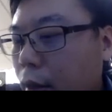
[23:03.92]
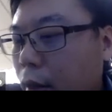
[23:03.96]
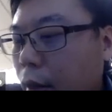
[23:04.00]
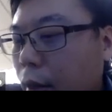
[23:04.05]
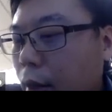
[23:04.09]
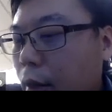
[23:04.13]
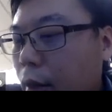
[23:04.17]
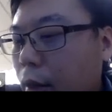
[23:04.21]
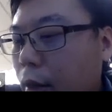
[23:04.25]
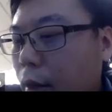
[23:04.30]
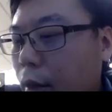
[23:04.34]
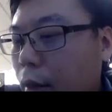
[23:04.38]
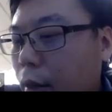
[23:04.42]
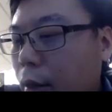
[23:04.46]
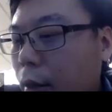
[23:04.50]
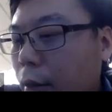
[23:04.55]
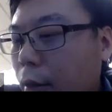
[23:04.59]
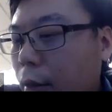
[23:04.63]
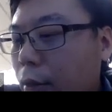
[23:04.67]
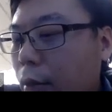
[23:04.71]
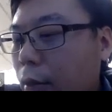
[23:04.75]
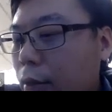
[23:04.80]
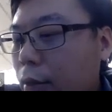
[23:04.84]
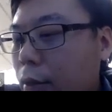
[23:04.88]
and then uh, the
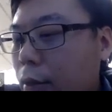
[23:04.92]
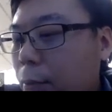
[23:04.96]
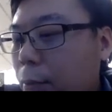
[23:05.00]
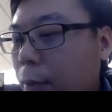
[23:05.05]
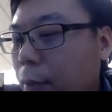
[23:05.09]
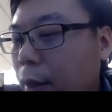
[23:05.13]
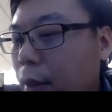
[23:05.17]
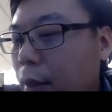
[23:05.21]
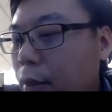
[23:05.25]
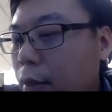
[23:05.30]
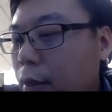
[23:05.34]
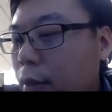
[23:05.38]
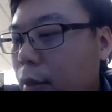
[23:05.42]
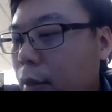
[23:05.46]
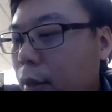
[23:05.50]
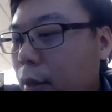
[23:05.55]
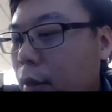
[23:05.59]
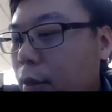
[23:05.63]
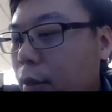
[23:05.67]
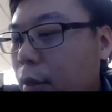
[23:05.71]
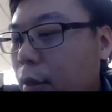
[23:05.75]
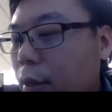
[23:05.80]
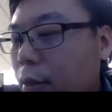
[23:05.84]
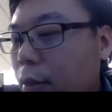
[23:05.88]
total space,
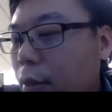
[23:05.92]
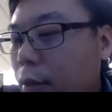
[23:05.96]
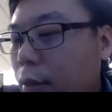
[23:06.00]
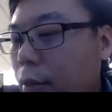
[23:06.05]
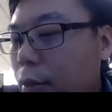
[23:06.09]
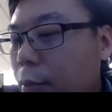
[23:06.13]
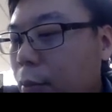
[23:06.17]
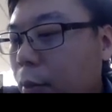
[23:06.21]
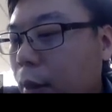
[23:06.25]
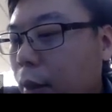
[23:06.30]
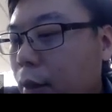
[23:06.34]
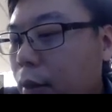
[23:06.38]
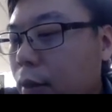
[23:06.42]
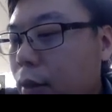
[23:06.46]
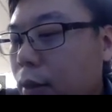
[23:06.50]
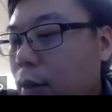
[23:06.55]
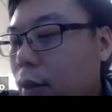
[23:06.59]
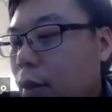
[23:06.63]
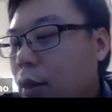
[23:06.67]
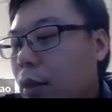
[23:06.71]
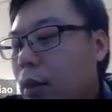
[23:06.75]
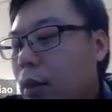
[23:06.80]
this total space.